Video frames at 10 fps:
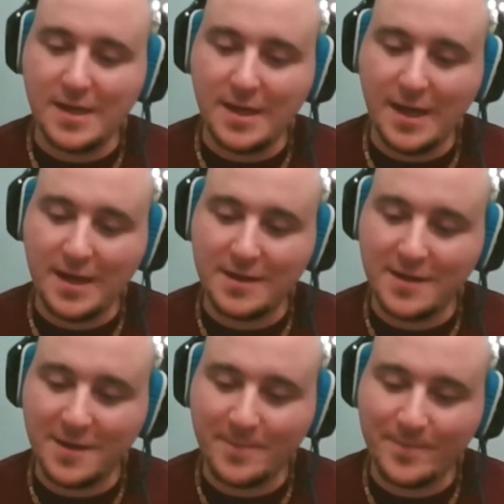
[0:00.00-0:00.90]

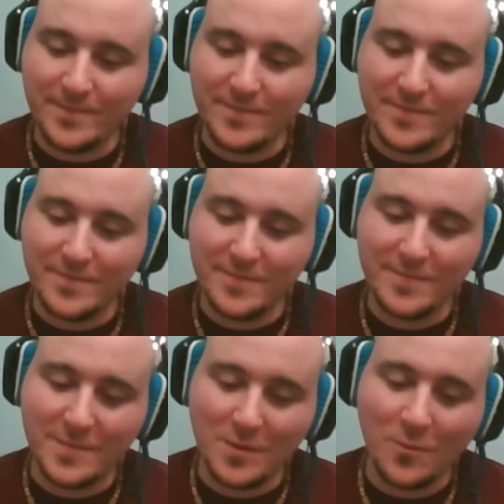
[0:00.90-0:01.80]
And
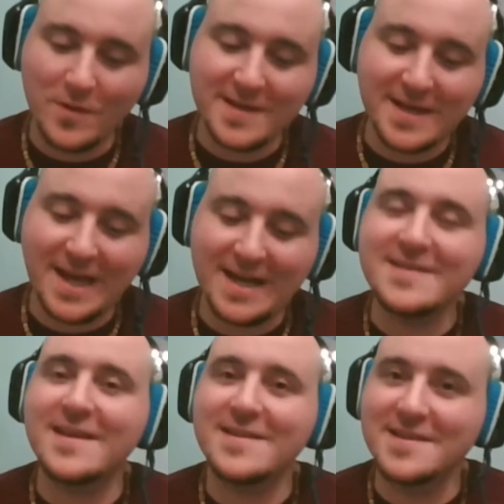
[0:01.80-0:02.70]
once again, he
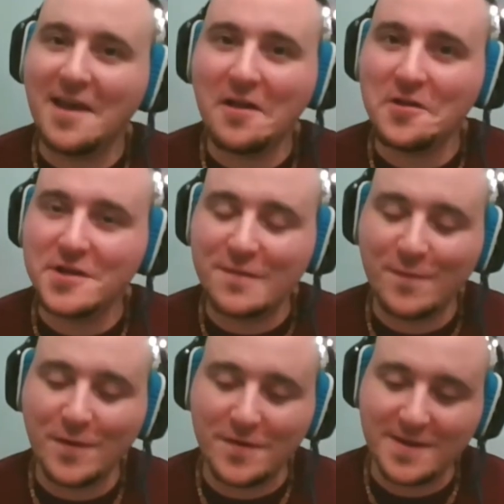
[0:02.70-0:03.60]
says intelligence
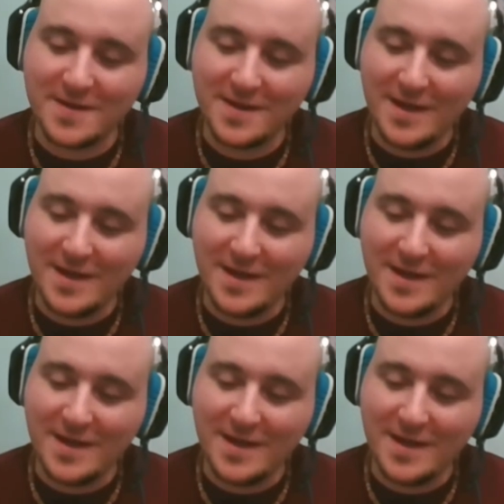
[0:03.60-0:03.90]
first.